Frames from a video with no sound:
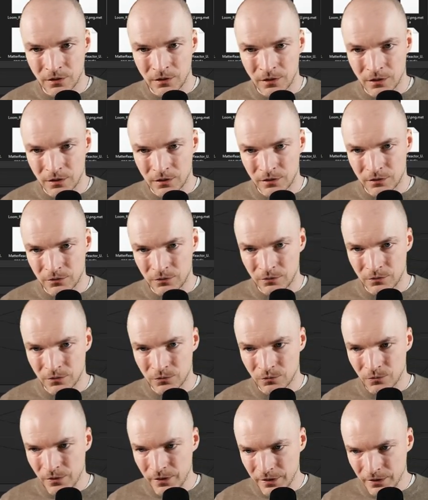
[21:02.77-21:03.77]
And do you
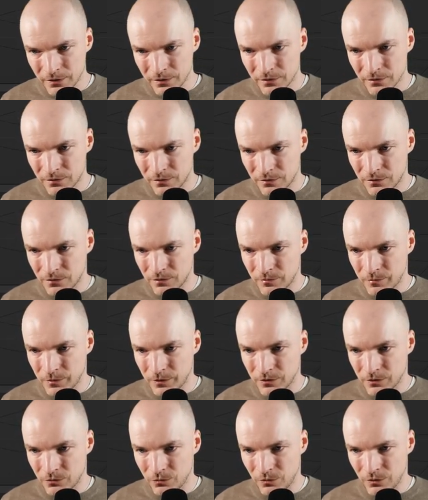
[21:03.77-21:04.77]
know why? This is
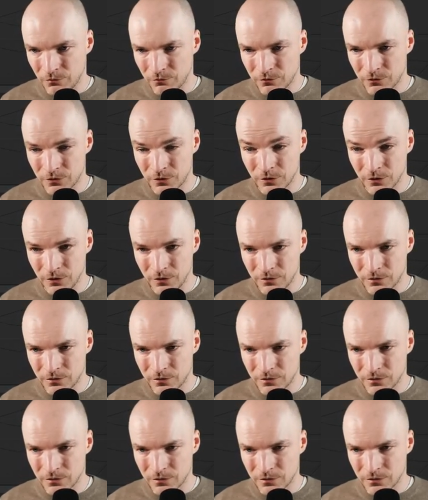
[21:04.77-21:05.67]
because we forgot